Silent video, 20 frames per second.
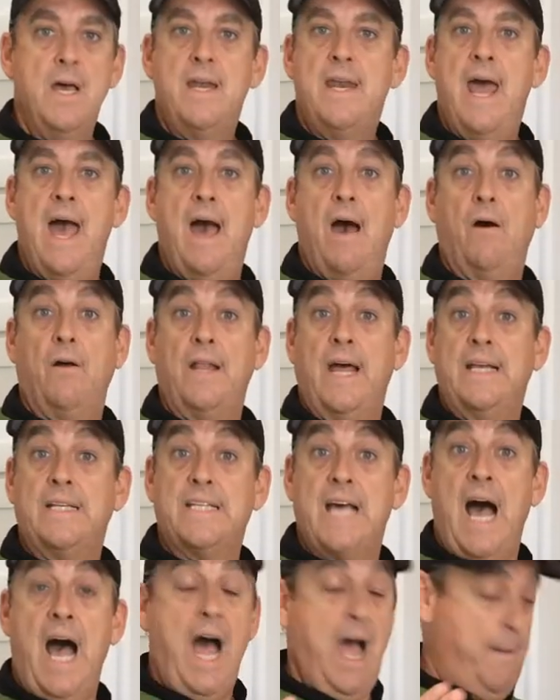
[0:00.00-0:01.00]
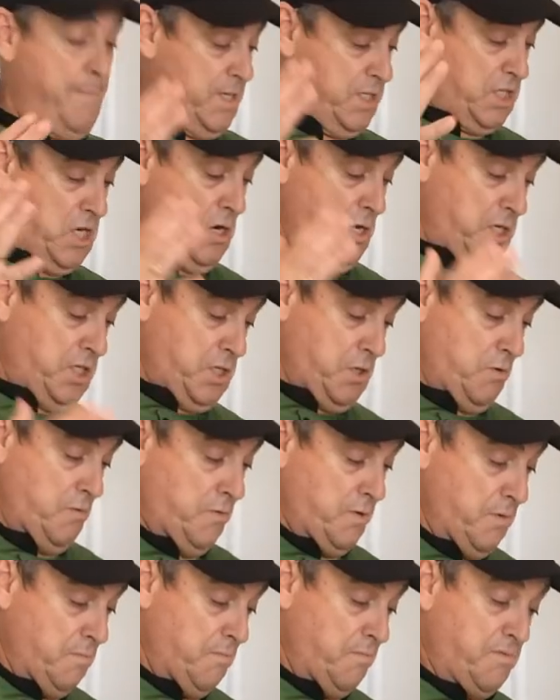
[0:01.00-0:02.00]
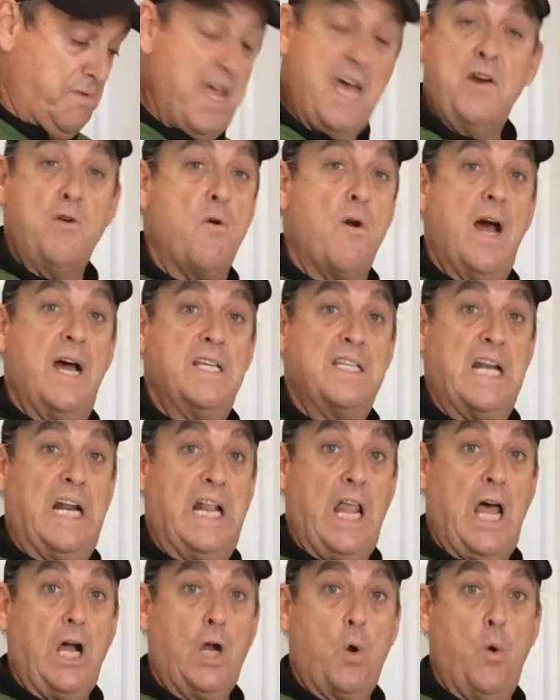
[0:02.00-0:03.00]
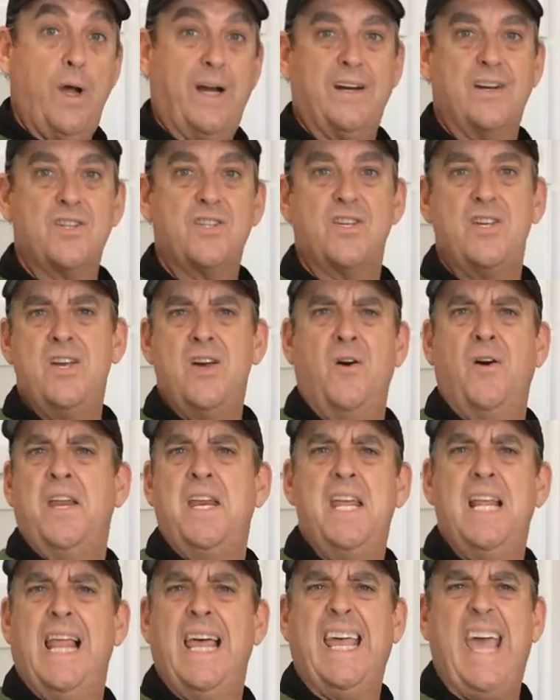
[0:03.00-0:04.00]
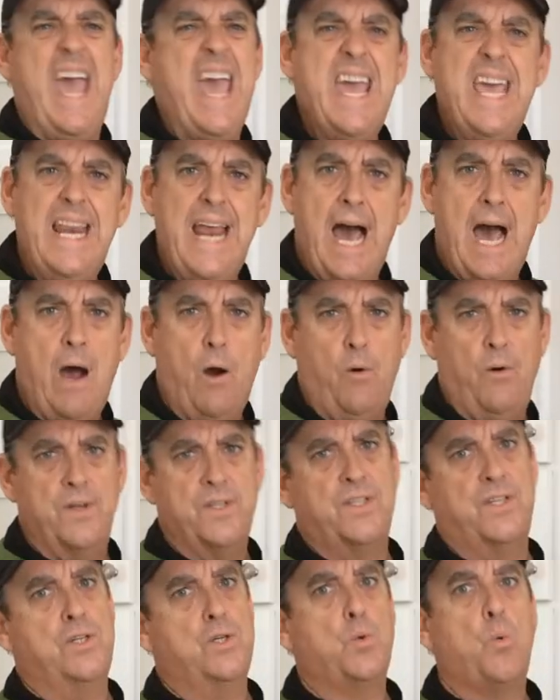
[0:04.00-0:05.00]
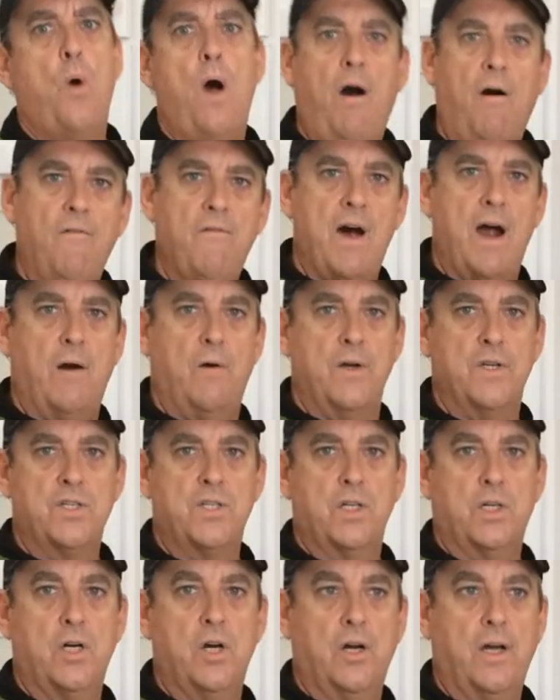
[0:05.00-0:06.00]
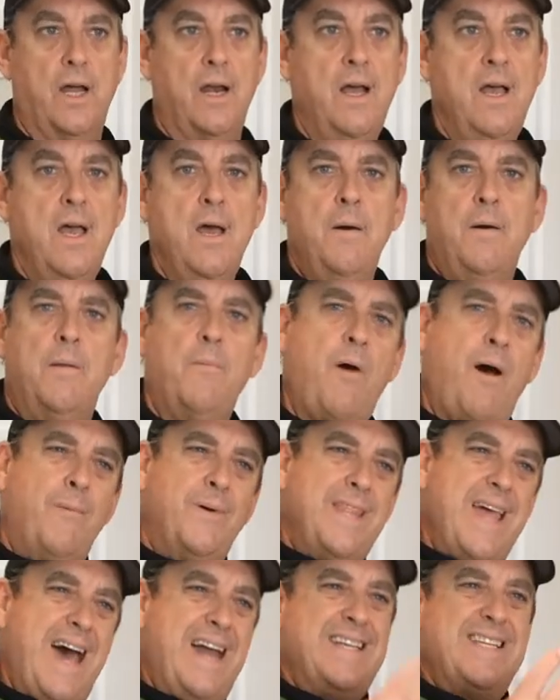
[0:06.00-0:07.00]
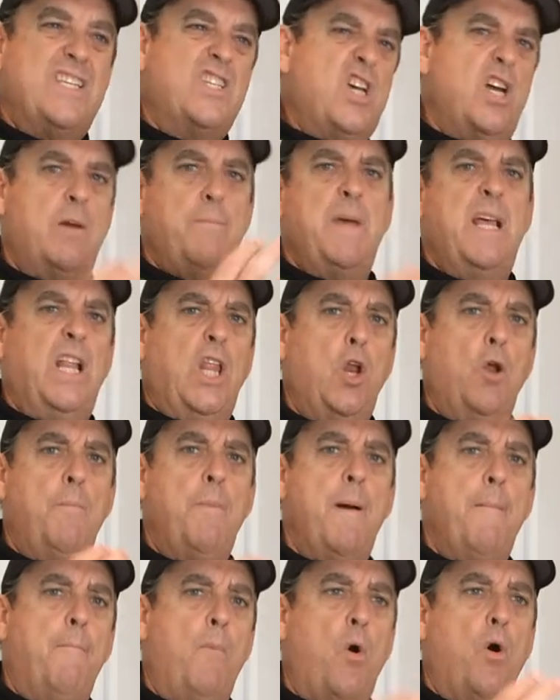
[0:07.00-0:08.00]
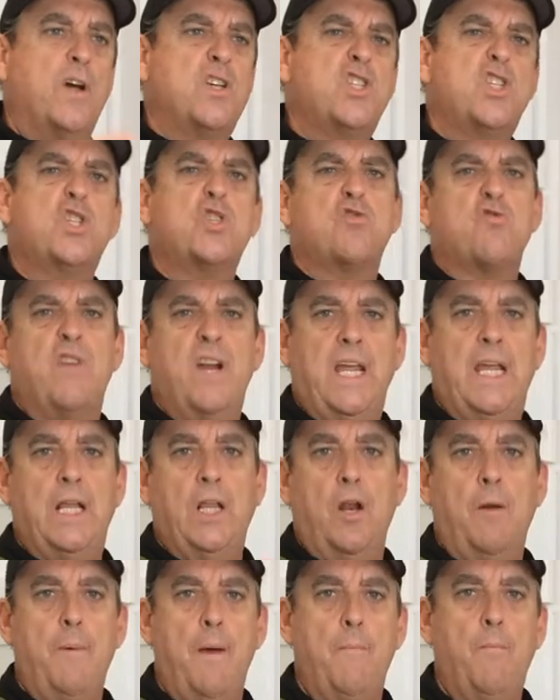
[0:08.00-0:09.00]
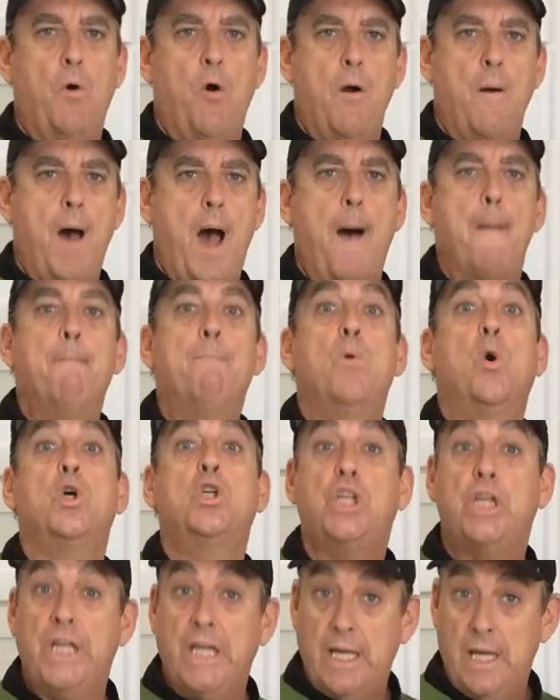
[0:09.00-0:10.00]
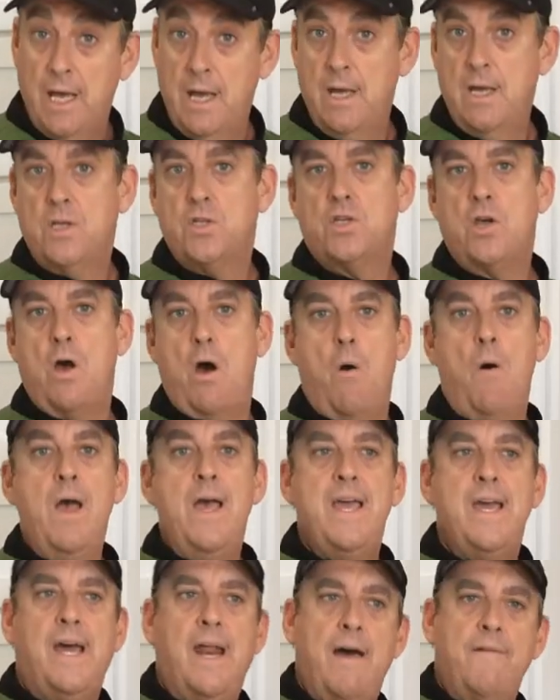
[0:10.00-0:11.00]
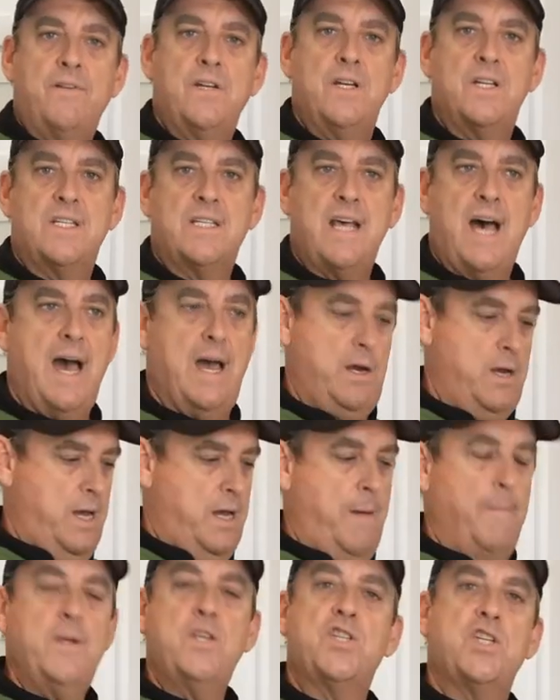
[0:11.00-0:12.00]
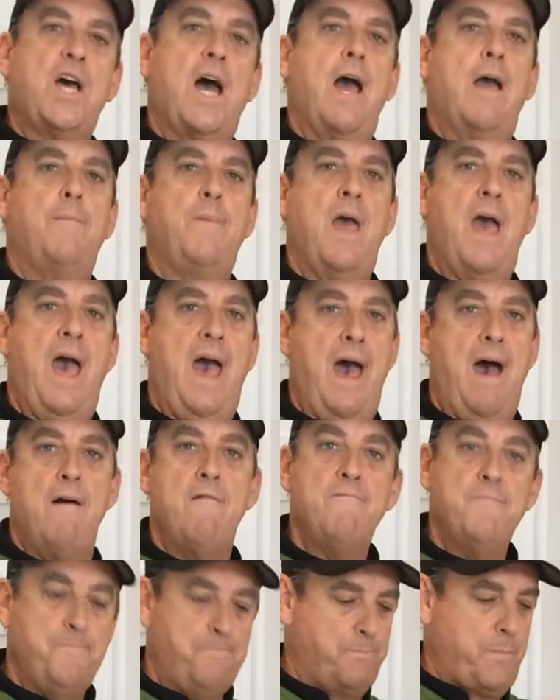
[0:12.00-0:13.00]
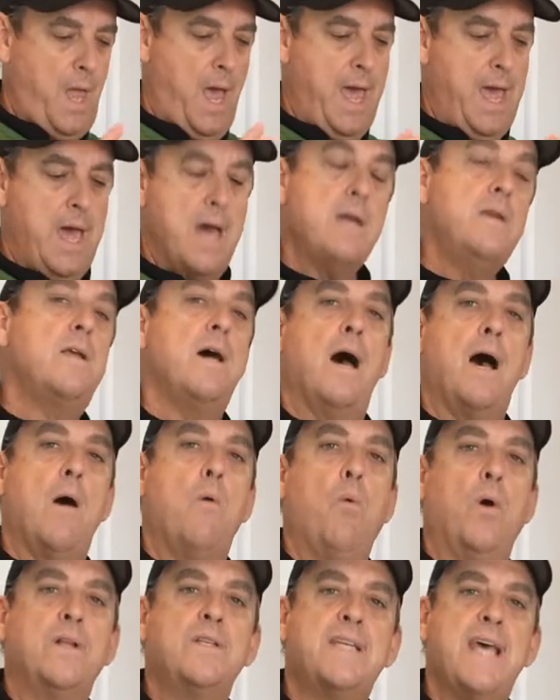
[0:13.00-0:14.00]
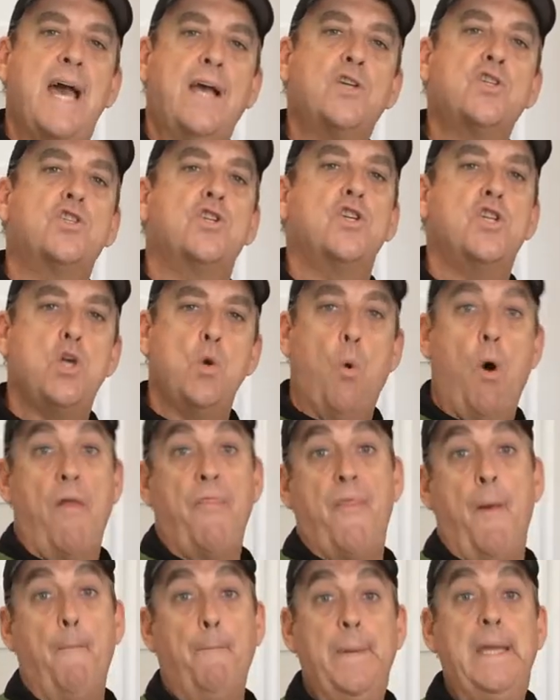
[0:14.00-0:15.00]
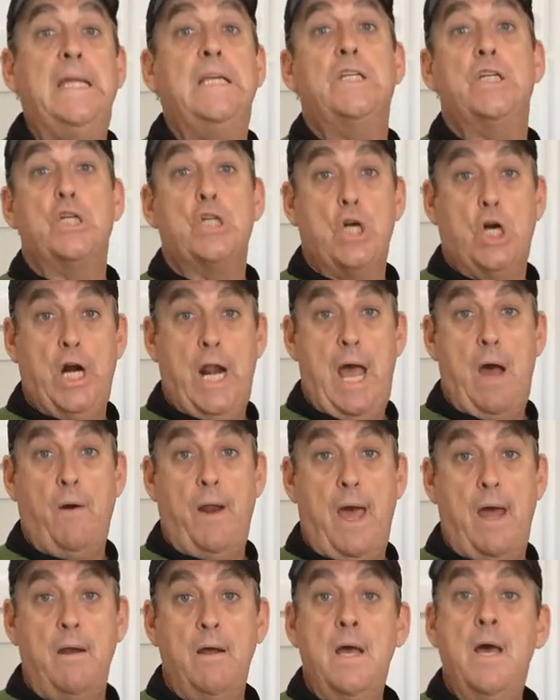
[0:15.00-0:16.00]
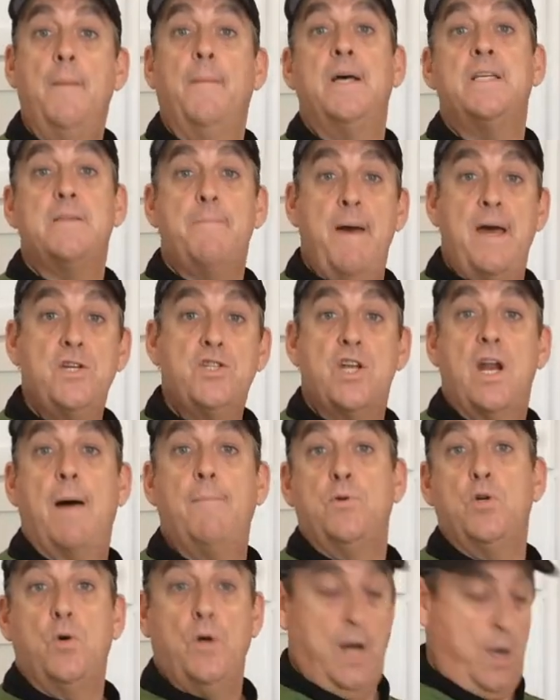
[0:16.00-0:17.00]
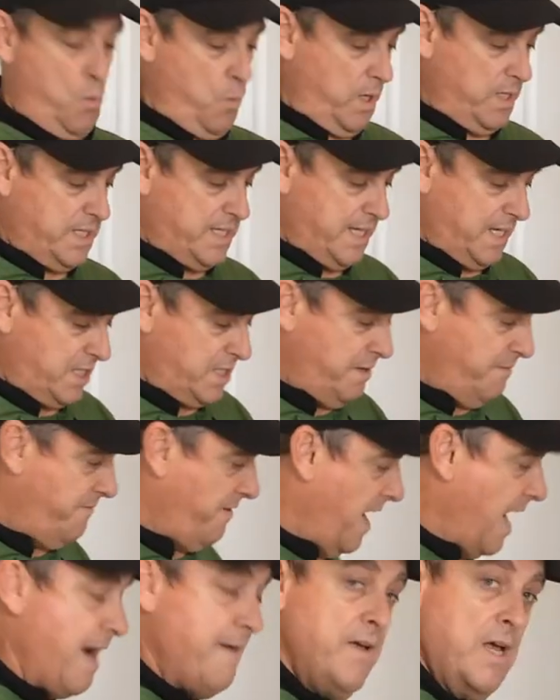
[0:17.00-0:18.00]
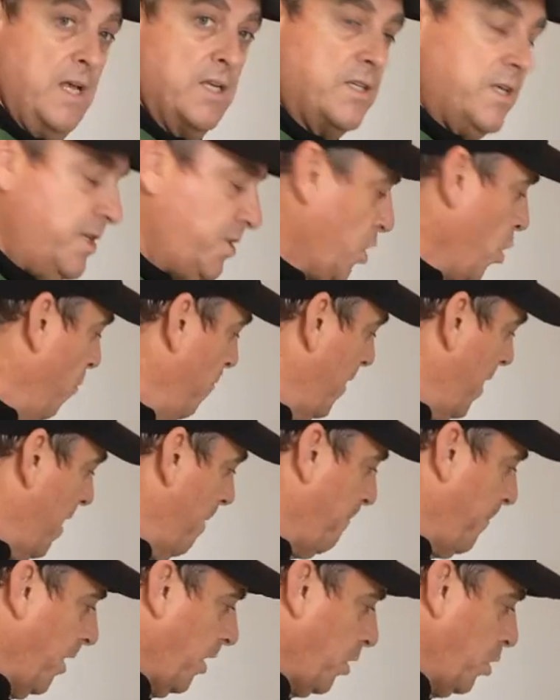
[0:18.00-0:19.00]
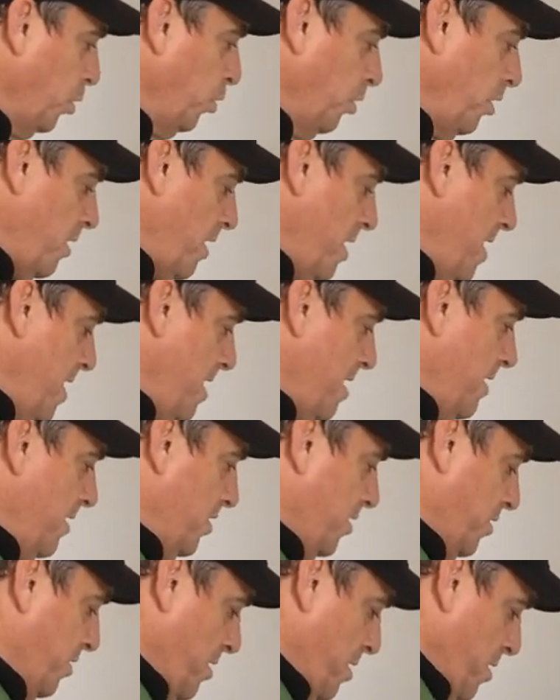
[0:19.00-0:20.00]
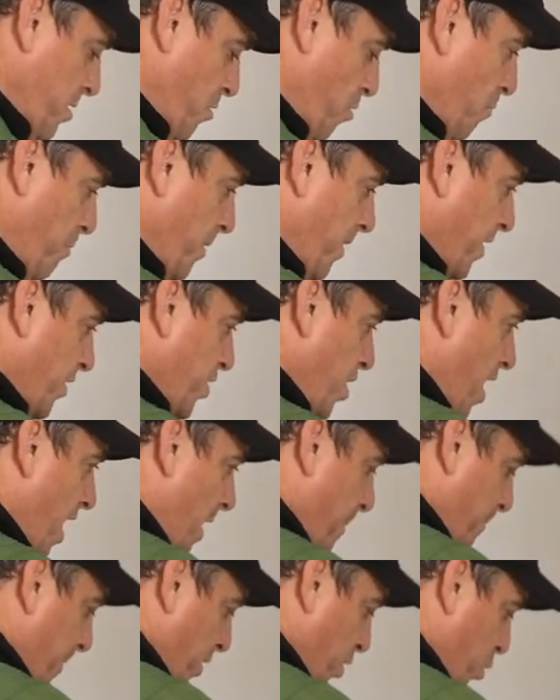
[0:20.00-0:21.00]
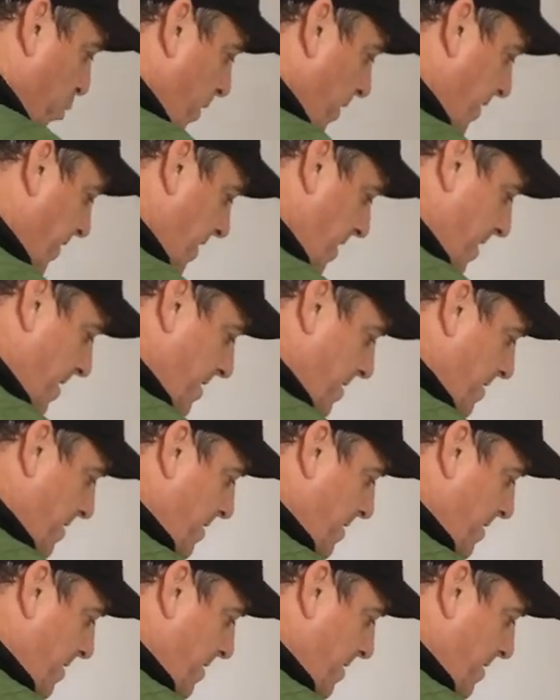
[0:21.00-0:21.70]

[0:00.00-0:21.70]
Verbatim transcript: Now, that time is going to tenderize it a lot quicker, so you only need like 8 hours to 12 hours to cook it. But the problem with that is it's going to be a little bit more stringy, a little bit more uh, mushy. So you're going to have to decide how much time you have, and uh, what texture do you want the meat to turn out at. As I mentioned, I'm doing it at 165. So let's open up our cooler here. I just open the top and twist it.